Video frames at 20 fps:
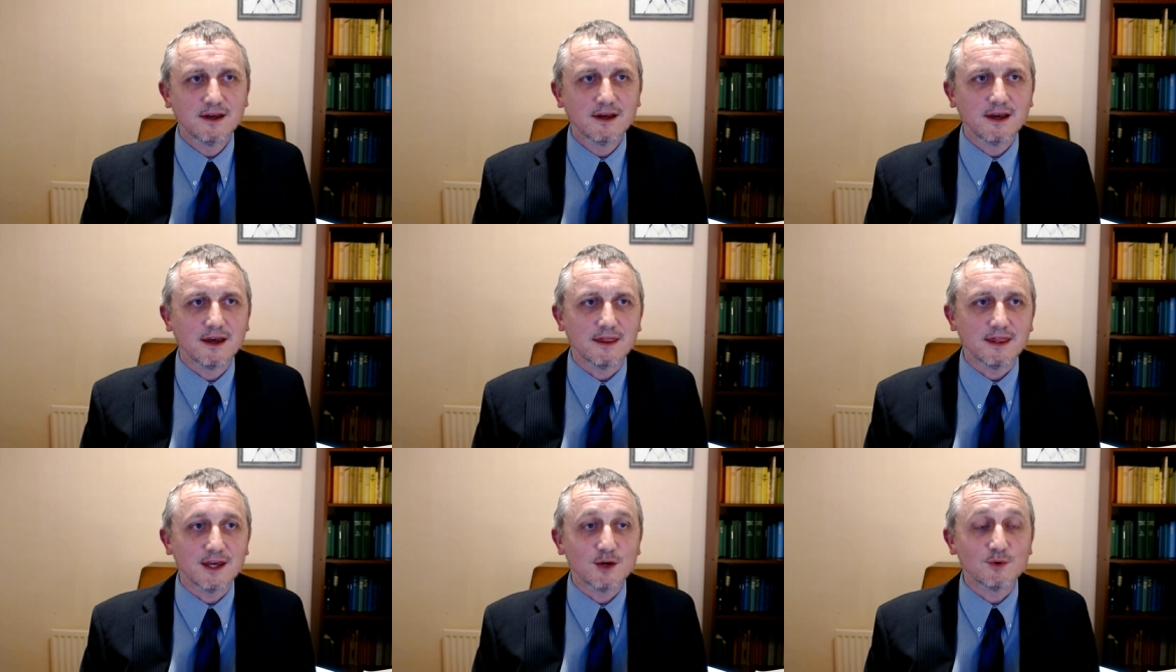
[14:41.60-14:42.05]

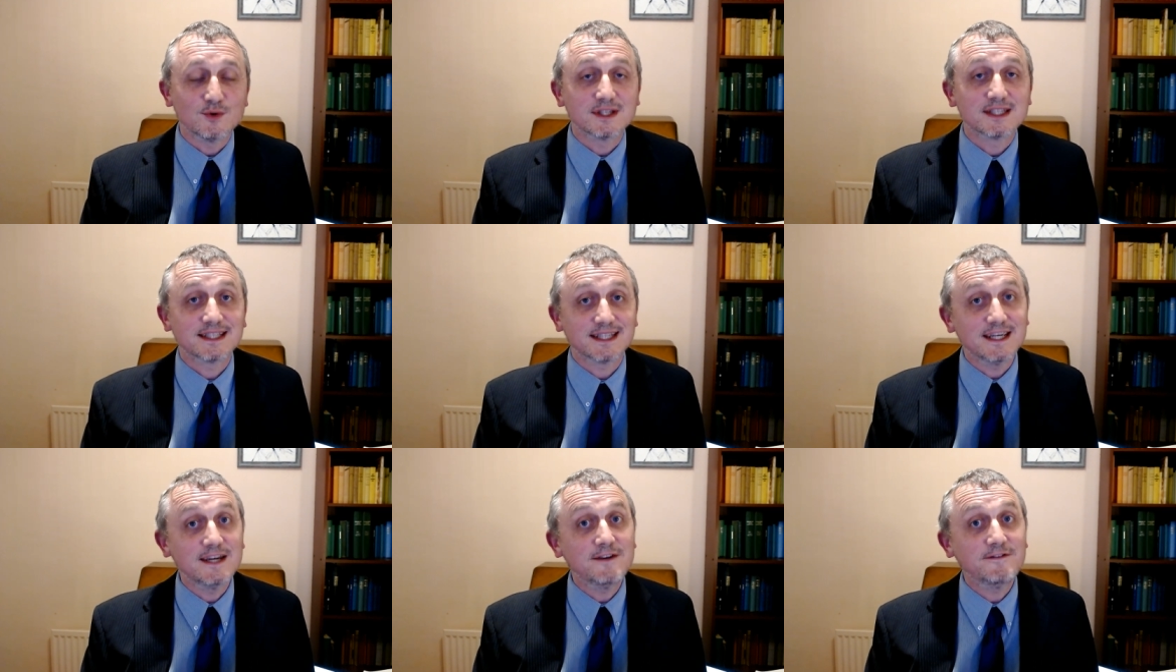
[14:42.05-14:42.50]
There were
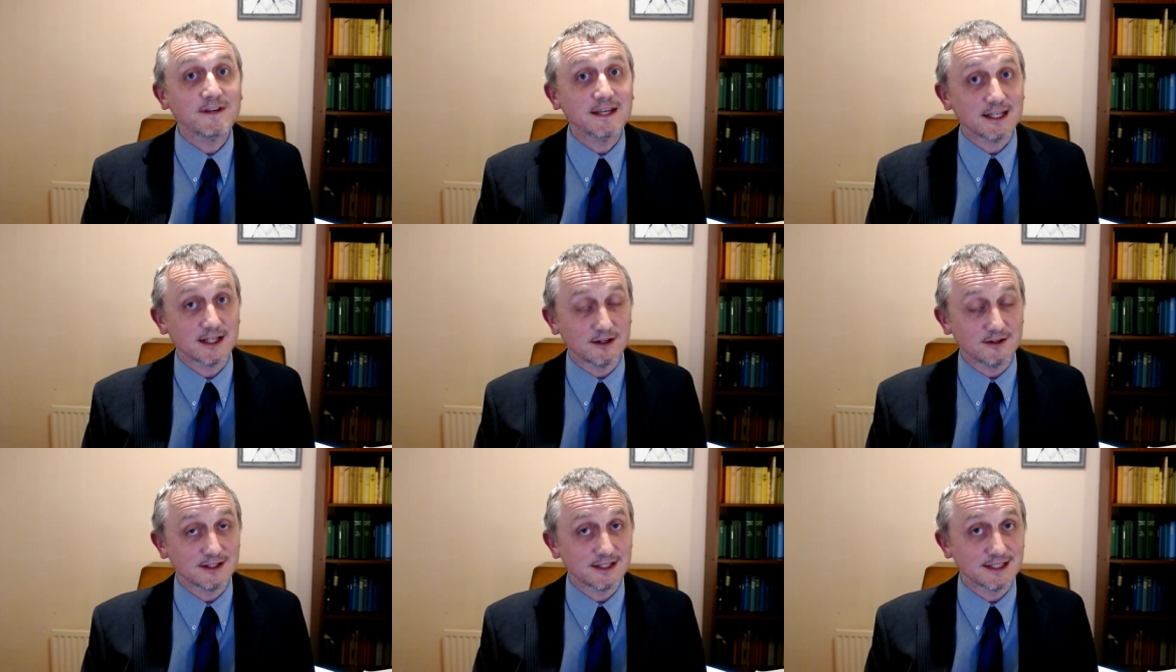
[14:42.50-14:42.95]
safety
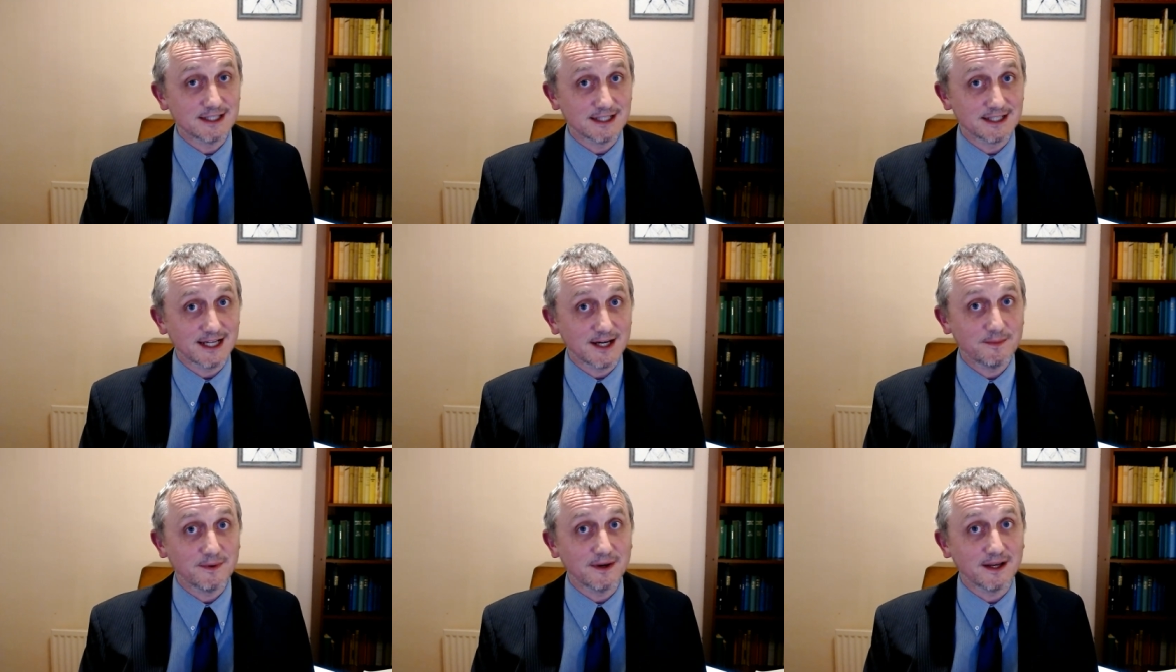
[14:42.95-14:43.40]
notices
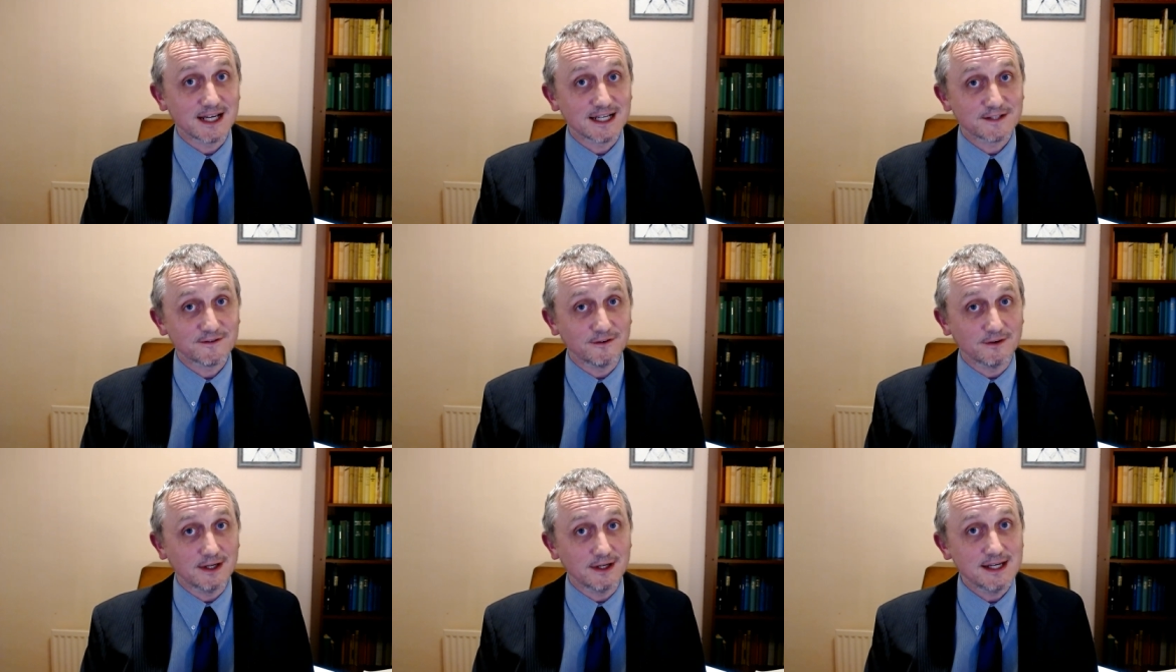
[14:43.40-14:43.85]
up, I
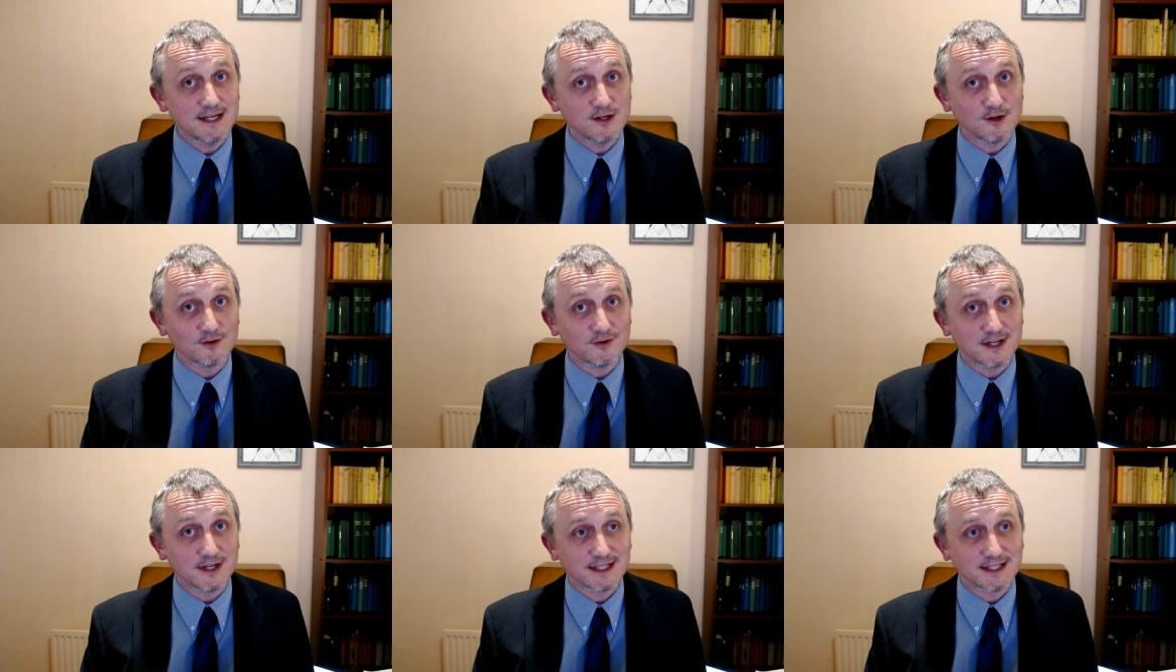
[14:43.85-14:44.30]
guess, for
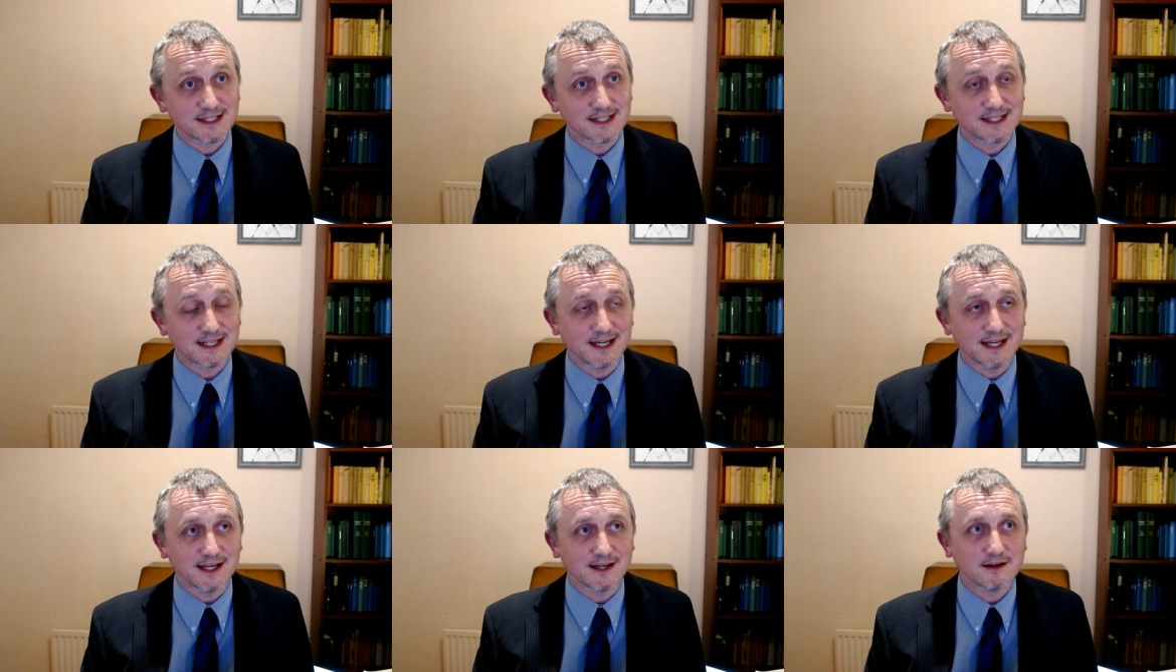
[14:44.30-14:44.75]
legal reasons
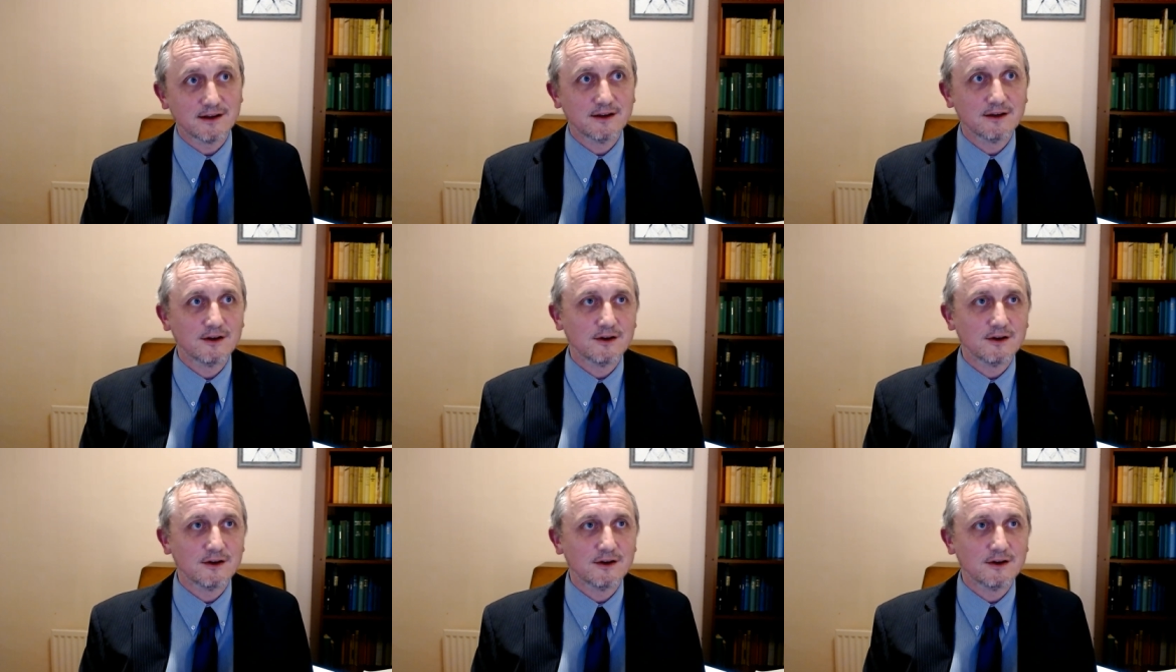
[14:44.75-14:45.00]
saying,